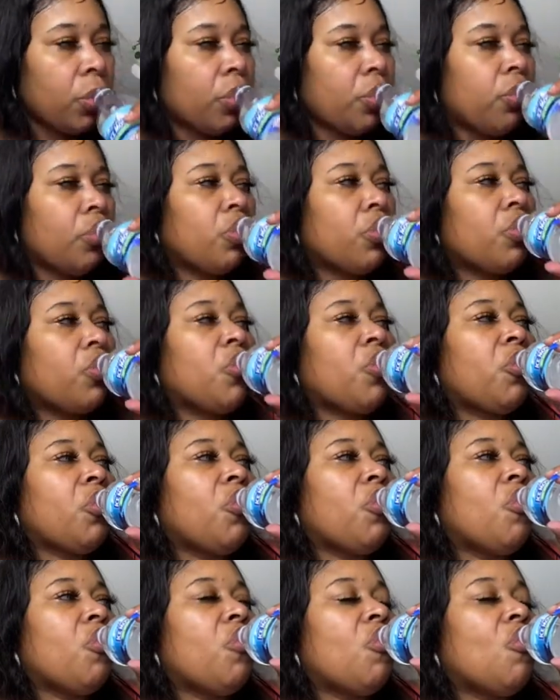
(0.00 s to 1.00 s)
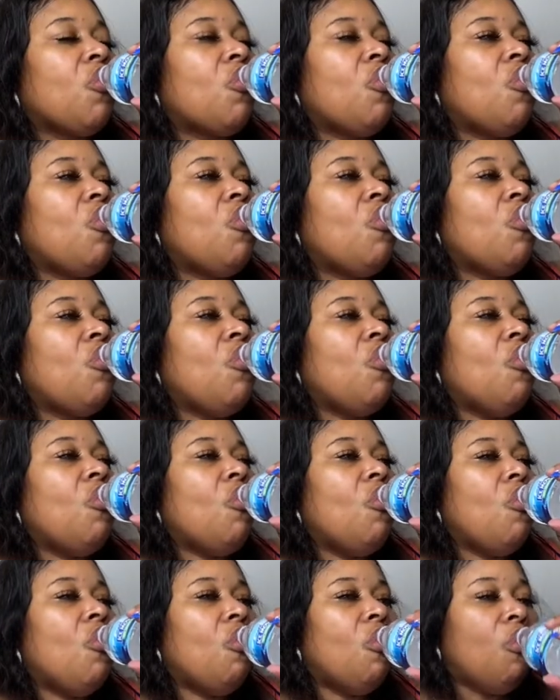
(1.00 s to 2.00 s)

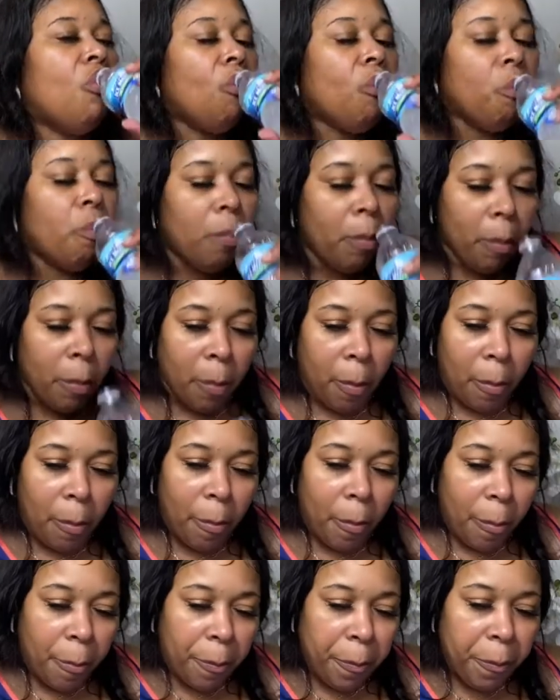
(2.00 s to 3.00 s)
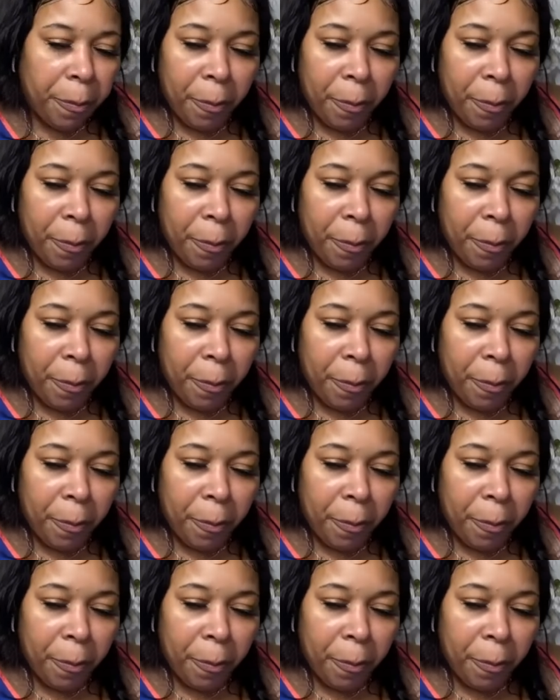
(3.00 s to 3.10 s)
Nothing is said.